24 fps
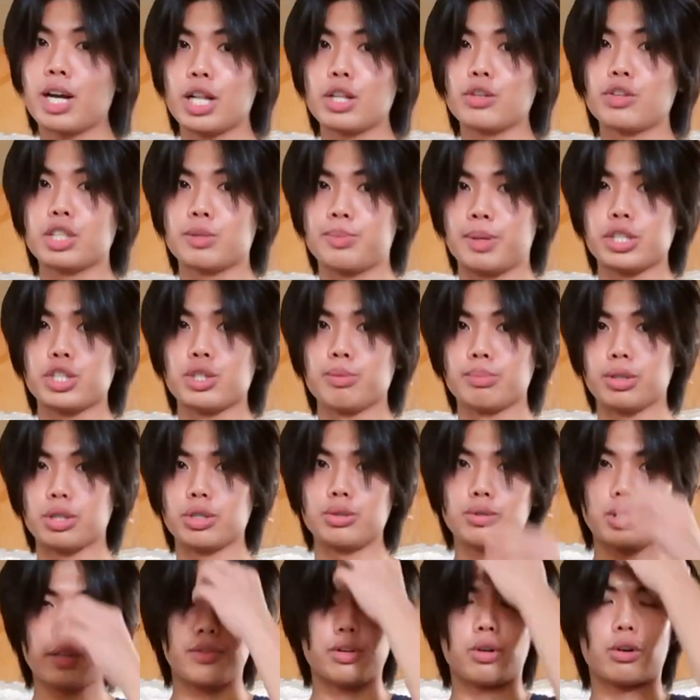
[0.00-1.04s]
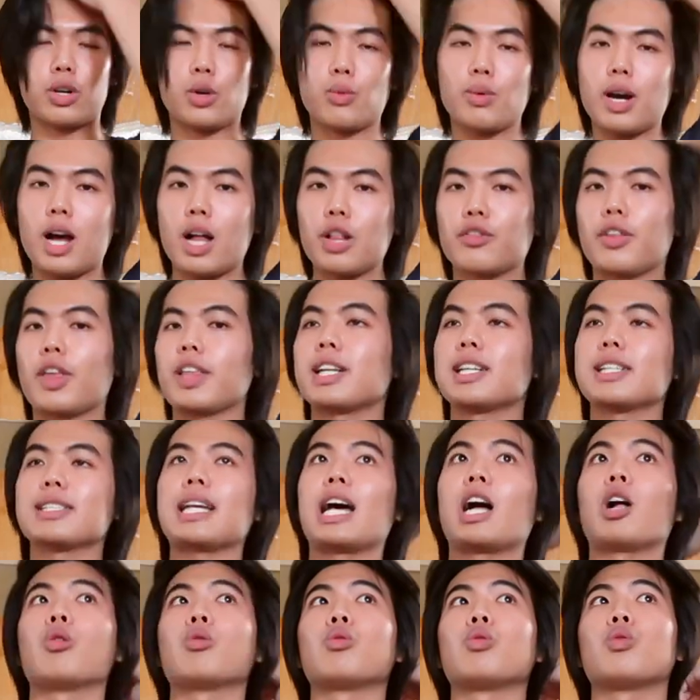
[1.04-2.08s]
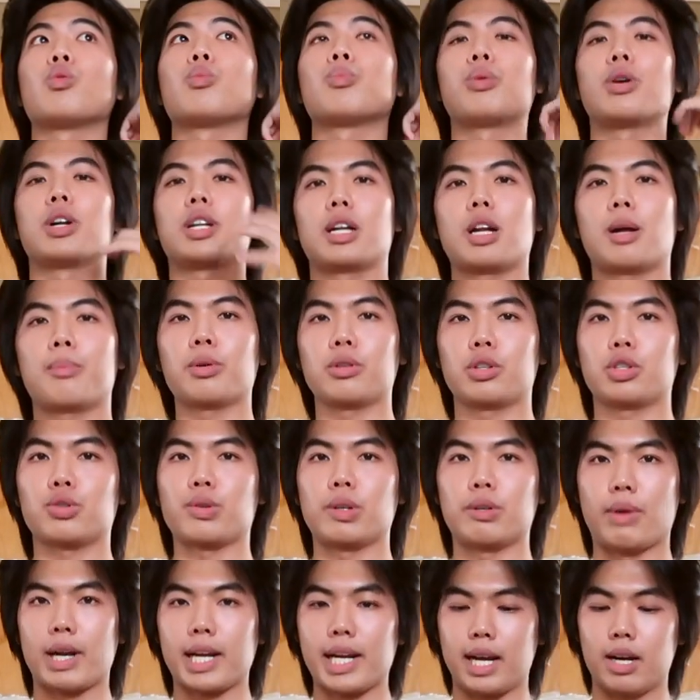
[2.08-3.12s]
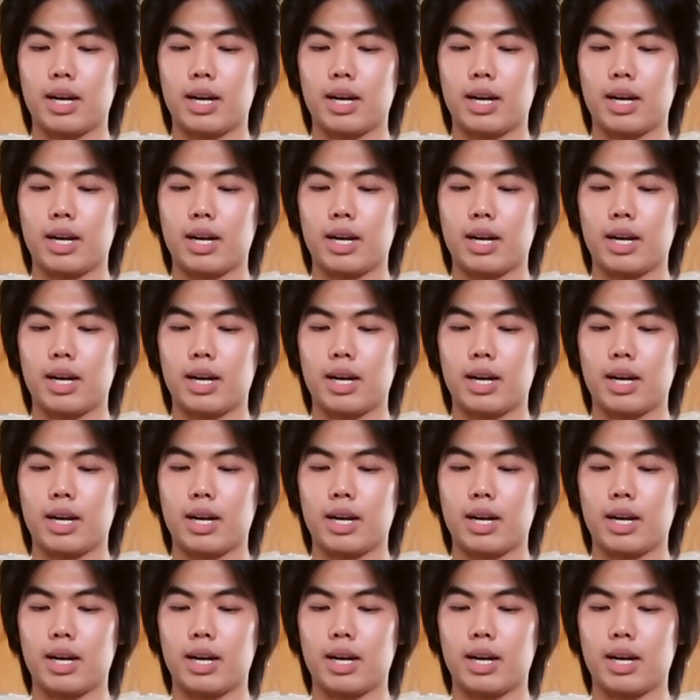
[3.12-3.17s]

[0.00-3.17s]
color is pigeon blue. If you don't know what color that is, I'll put it up on the screen right